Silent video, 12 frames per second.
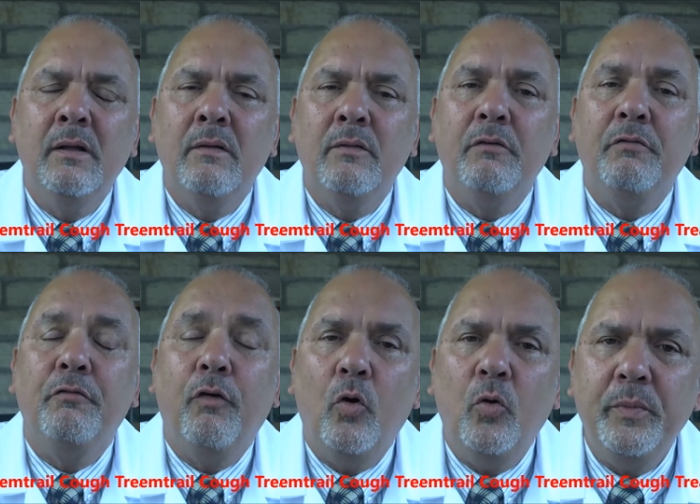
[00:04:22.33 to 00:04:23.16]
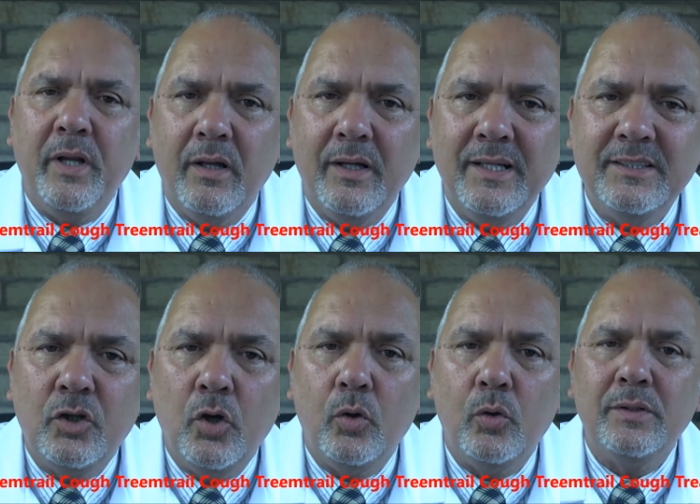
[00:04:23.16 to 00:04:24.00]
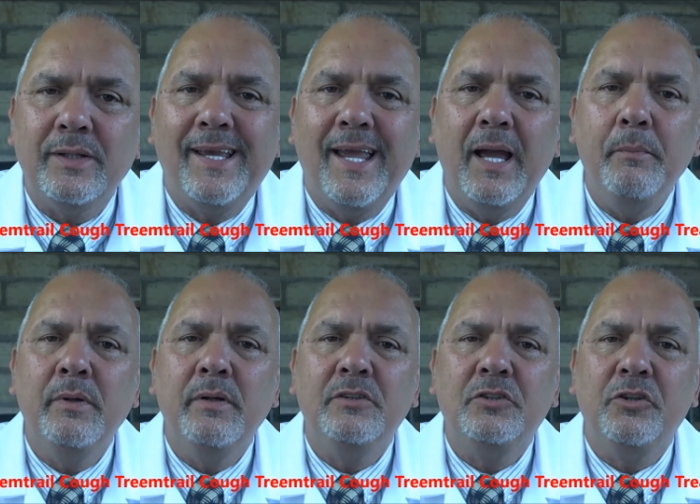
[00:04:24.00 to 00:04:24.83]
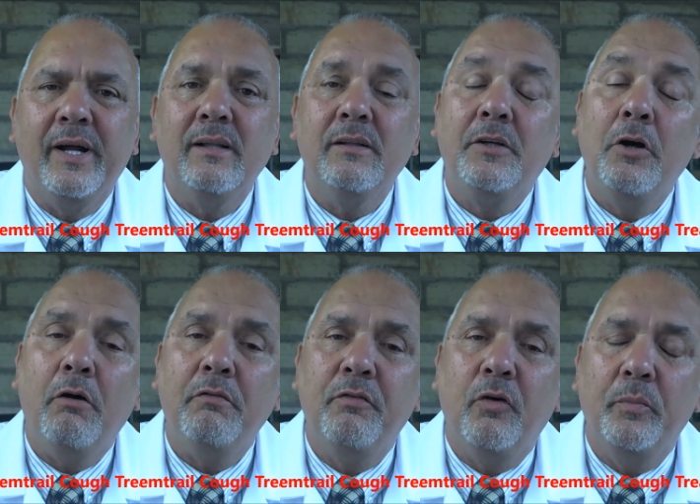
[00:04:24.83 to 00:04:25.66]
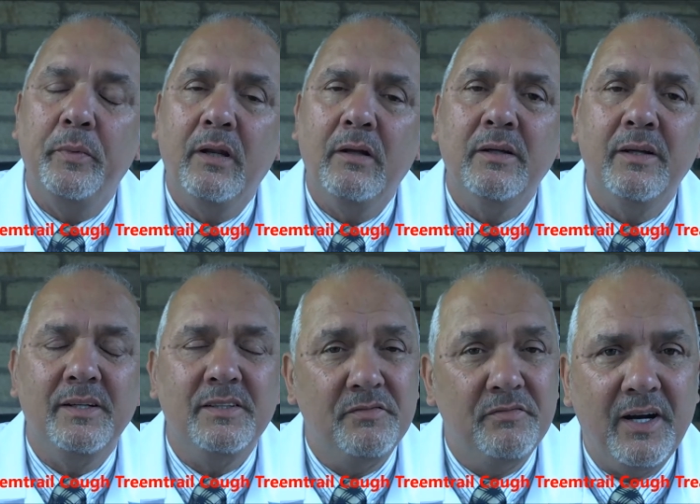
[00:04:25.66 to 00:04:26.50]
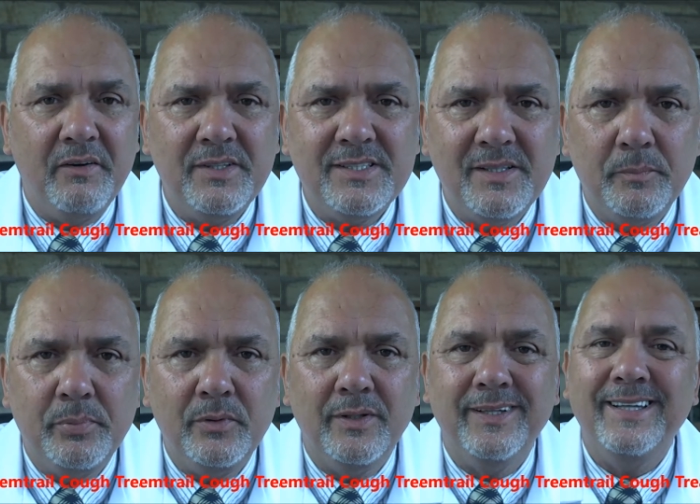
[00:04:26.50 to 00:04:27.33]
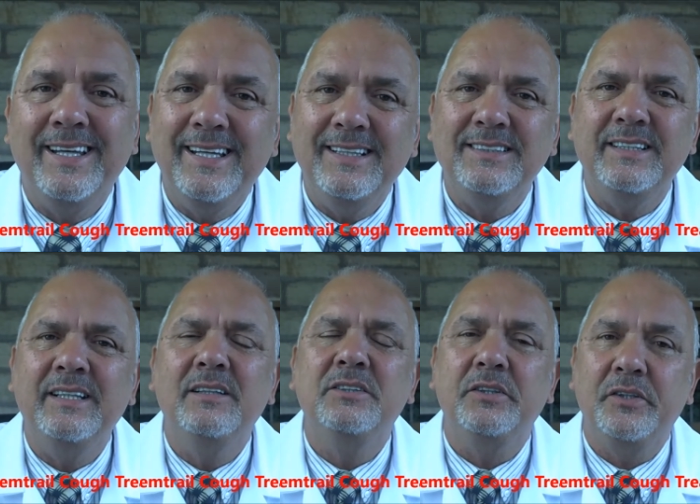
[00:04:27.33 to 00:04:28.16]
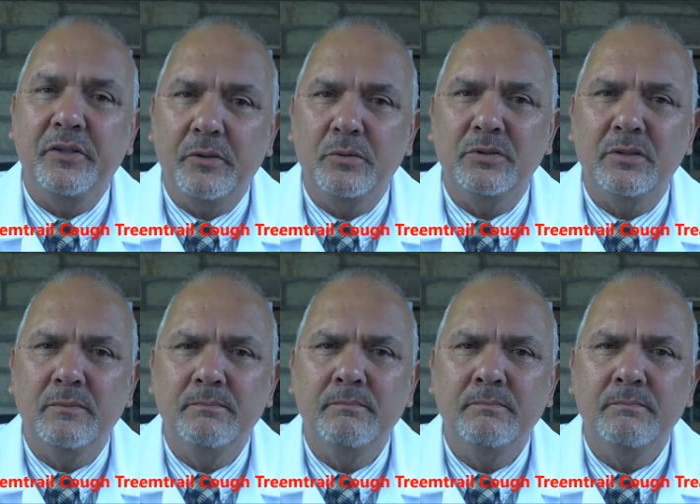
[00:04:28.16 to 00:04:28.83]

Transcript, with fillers: The formula is called Chemtrail Cough Formula, and it's very simple and easy to use.